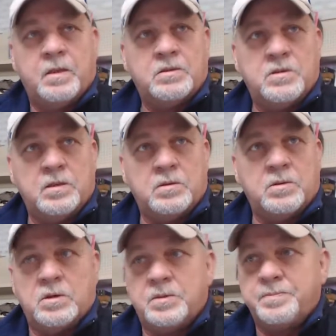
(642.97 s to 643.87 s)

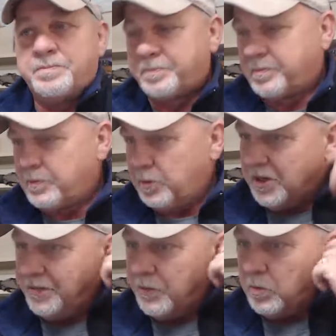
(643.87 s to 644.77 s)
So we
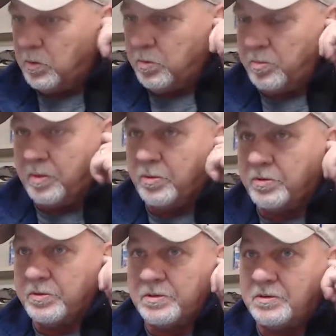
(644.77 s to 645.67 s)
definitely want to
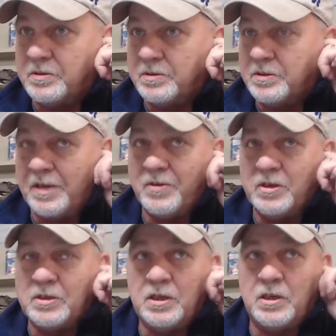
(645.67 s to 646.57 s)
remember David
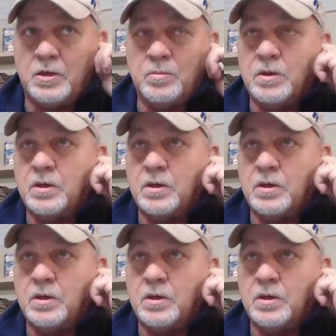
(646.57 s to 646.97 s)
and Kim,